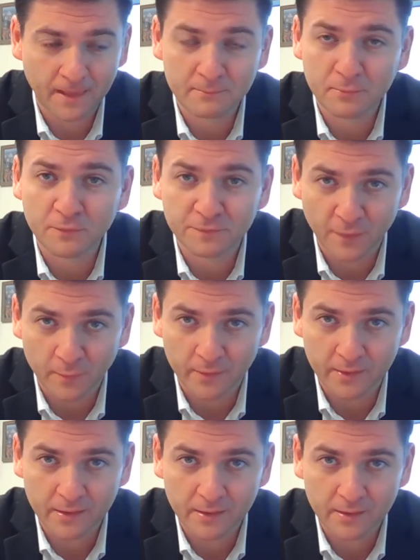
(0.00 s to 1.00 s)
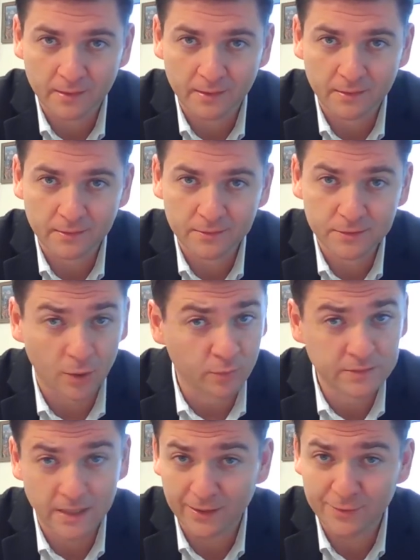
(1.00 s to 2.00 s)
and move forward.
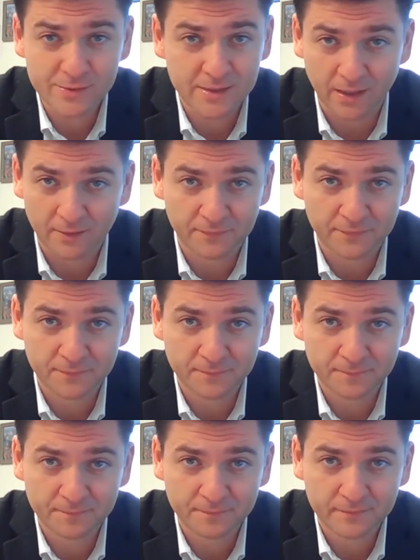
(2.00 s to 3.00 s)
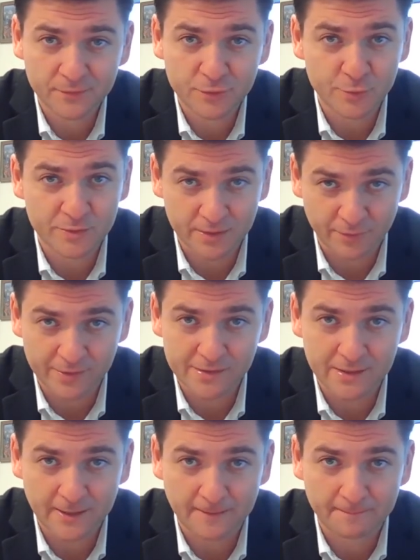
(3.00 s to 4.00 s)
Don't take yourself too
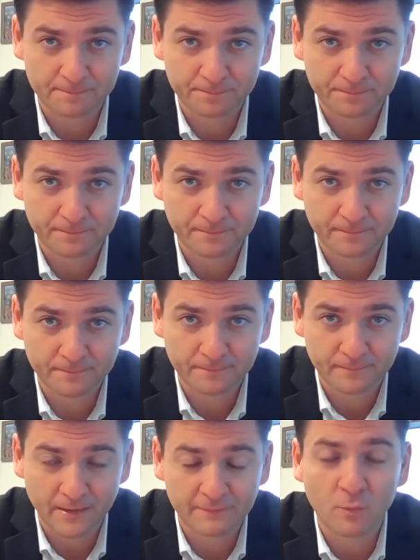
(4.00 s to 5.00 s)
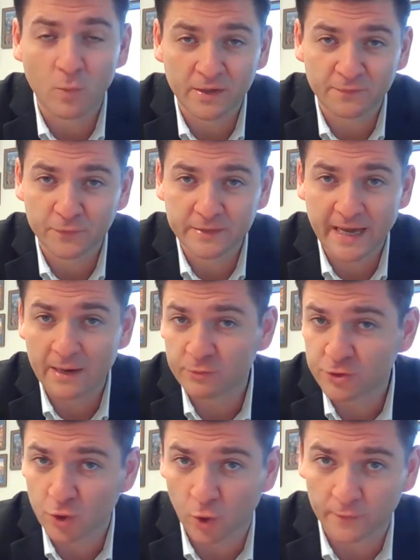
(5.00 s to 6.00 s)
seriously. Have a wonderful day. I
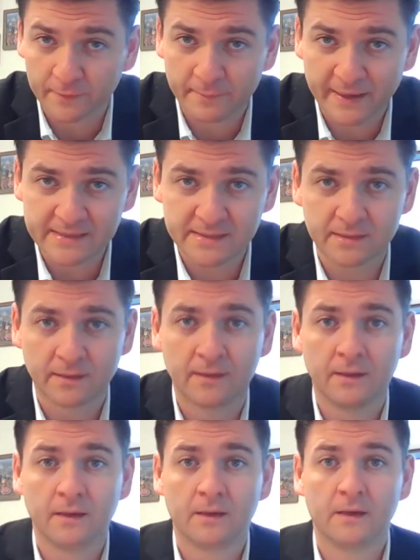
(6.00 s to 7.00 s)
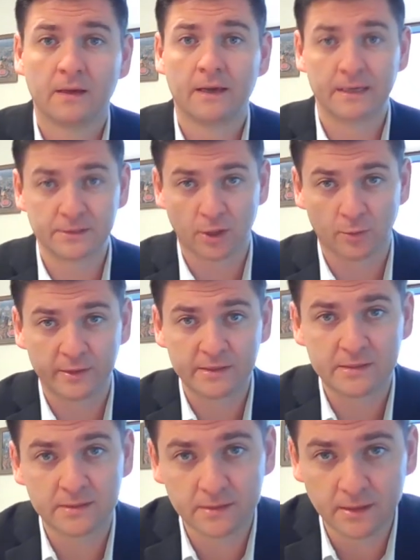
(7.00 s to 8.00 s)
wish you all the best. As
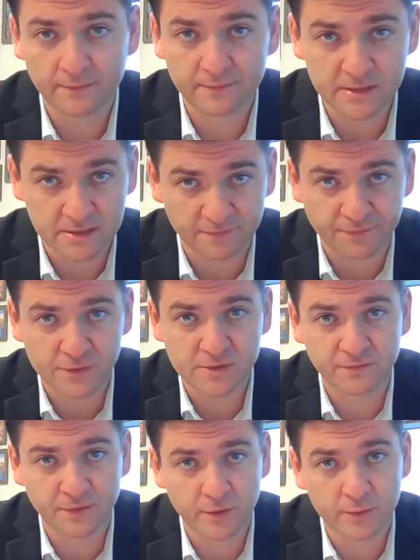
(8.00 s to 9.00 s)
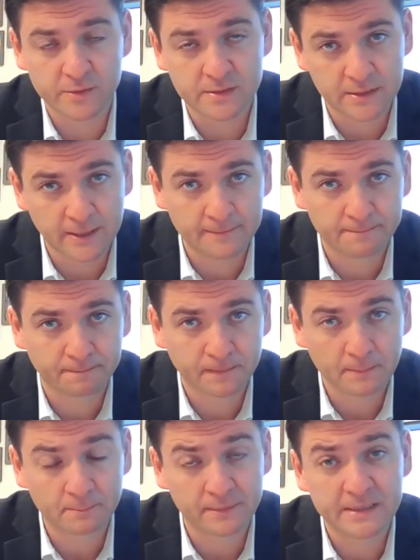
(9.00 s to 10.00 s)
always, if this is the first video you see,
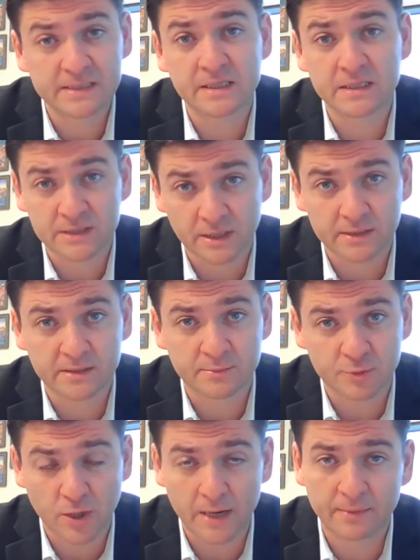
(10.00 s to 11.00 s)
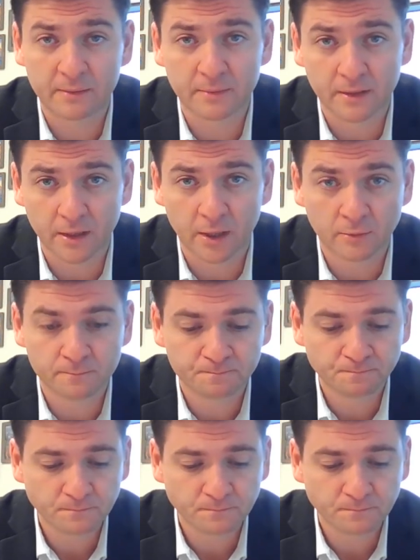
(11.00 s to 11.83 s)
please consider subscribing below